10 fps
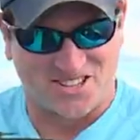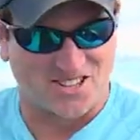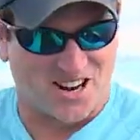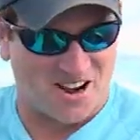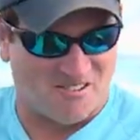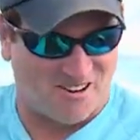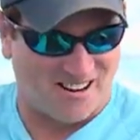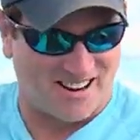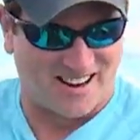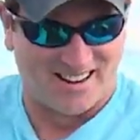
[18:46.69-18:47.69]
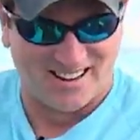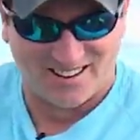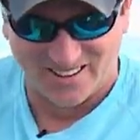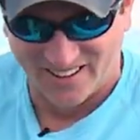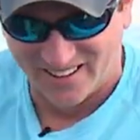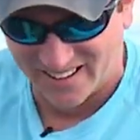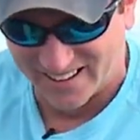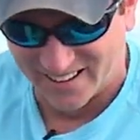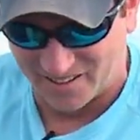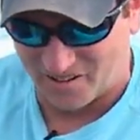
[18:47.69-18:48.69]
a giant walleye. That's a
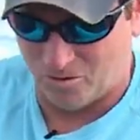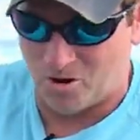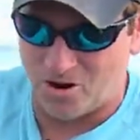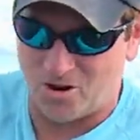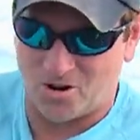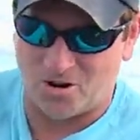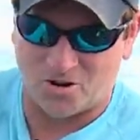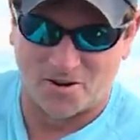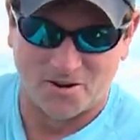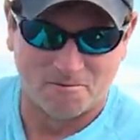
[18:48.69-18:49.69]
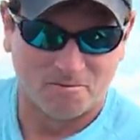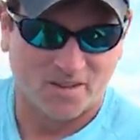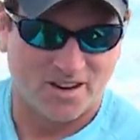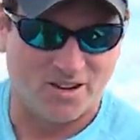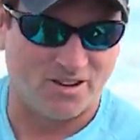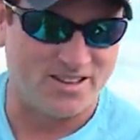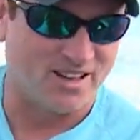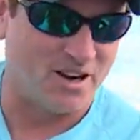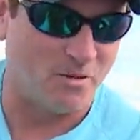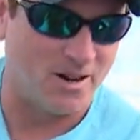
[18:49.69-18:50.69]
biggie. That's Whoa. a big gal, man. You know, I
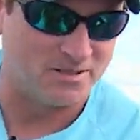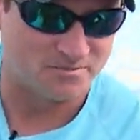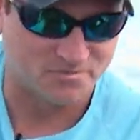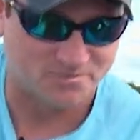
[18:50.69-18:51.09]
tell you what,